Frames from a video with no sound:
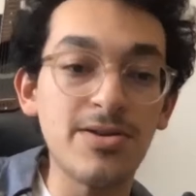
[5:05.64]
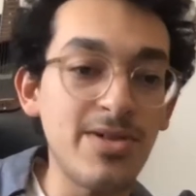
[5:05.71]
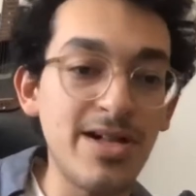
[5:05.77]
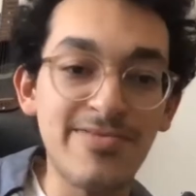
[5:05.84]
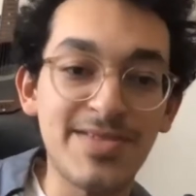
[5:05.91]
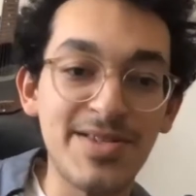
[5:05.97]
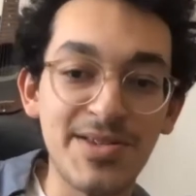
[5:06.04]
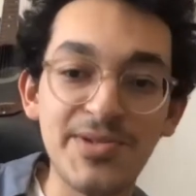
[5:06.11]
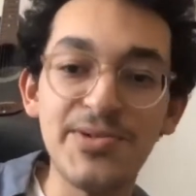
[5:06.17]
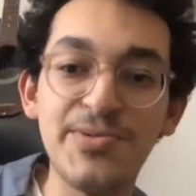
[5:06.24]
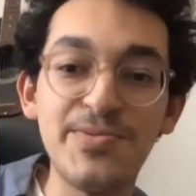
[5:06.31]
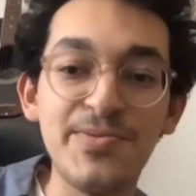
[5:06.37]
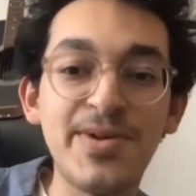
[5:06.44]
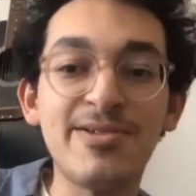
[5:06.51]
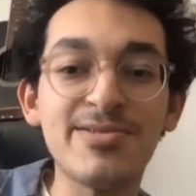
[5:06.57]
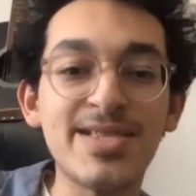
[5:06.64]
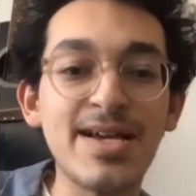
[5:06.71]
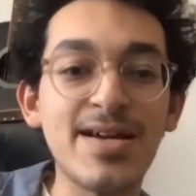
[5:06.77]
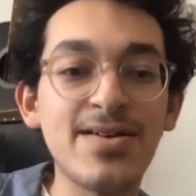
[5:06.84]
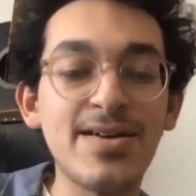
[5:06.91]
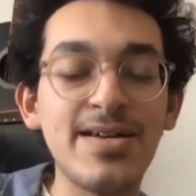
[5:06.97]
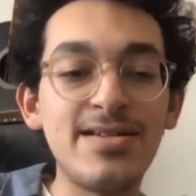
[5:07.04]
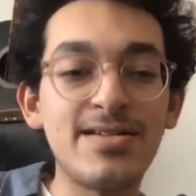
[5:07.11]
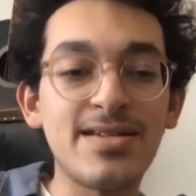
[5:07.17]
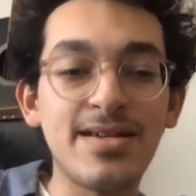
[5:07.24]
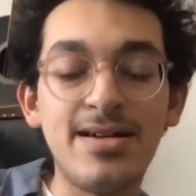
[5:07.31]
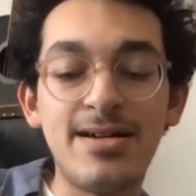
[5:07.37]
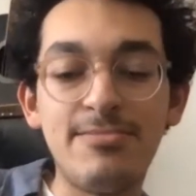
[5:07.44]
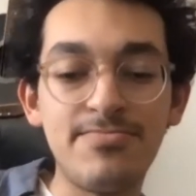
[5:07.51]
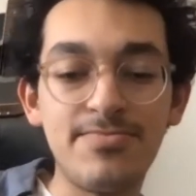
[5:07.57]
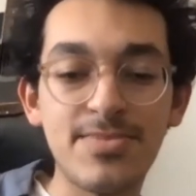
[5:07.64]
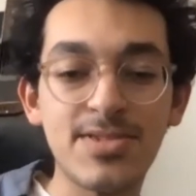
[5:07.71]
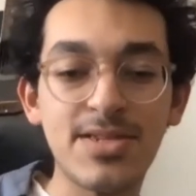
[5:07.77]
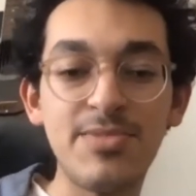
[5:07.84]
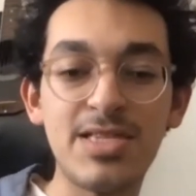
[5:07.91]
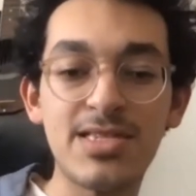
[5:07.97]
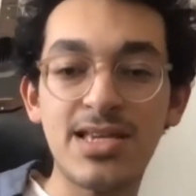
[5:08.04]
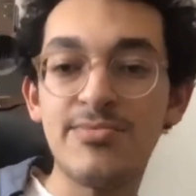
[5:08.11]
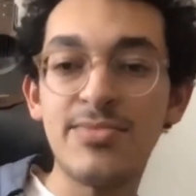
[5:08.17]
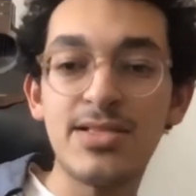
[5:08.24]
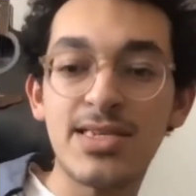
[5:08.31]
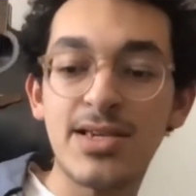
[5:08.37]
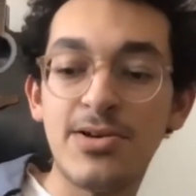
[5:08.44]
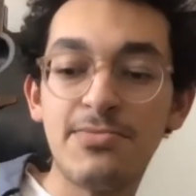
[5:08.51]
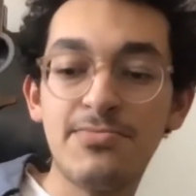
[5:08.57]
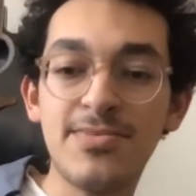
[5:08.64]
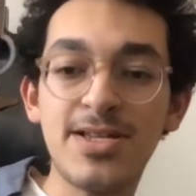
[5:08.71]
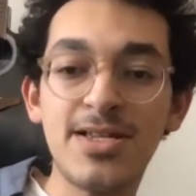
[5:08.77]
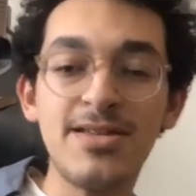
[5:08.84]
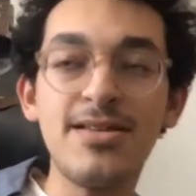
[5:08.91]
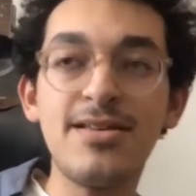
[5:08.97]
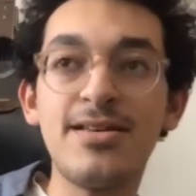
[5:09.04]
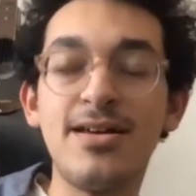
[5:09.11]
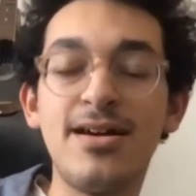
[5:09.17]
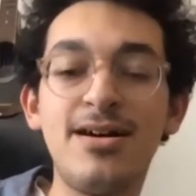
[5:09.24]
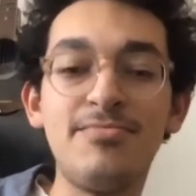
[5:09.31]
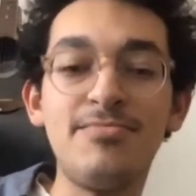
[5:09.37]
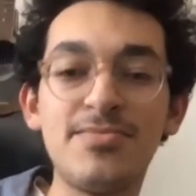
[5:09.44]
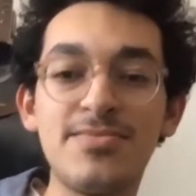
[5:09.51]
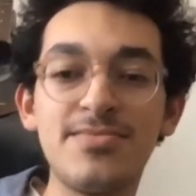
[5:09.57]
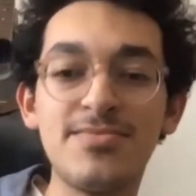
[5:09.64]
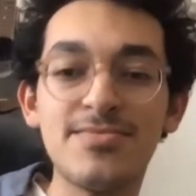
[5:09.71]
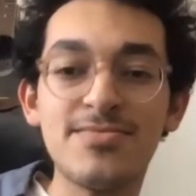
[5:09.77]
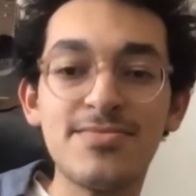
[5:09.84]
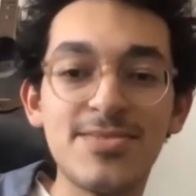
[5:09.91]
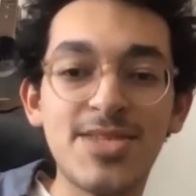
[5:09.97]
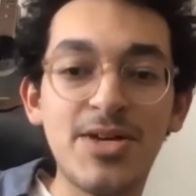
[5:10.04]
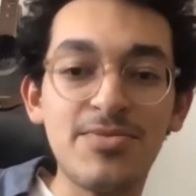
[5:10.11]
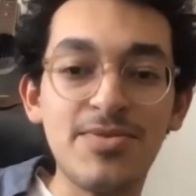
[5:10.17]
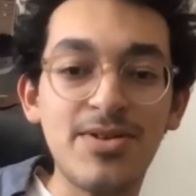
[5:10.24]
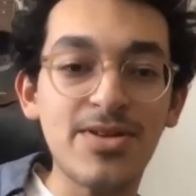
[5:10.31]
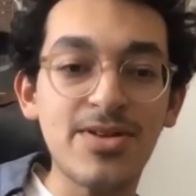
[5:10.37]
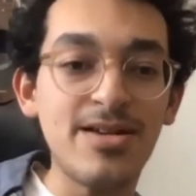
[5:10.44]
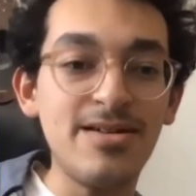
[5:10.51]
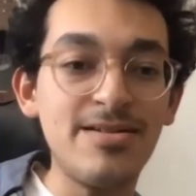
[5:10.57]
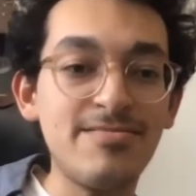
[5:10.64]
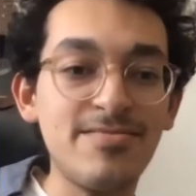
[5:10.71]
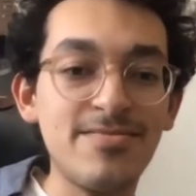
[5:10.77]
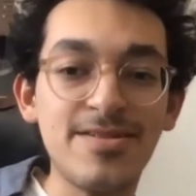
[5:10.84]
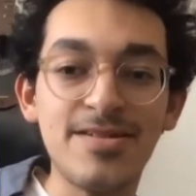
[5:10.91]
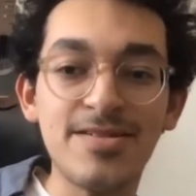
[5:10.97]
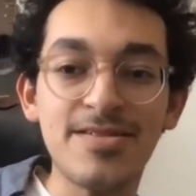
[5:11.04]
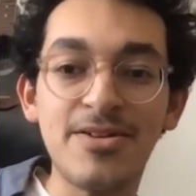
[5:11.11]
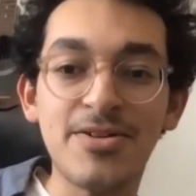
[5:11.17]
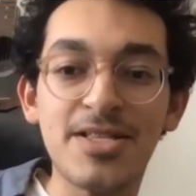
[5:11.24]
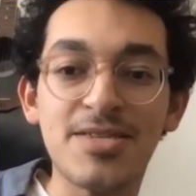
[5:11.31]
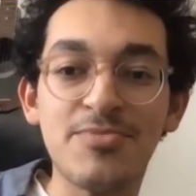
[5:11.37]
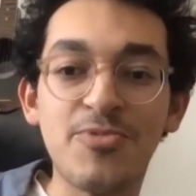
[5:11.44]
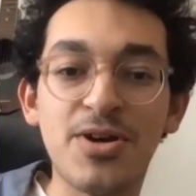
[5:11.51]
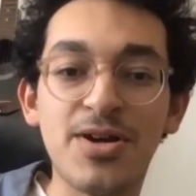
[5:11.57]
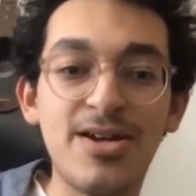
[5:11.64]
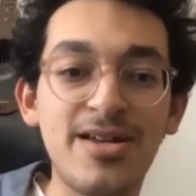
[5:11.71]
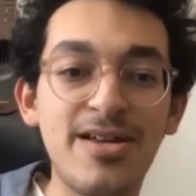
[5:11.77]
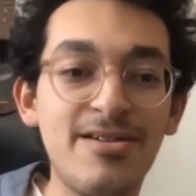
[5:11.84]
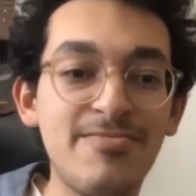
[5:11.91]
you'll have to do out there, and um, some assignments are um, they'll, they'll get a they'll get some work out of you.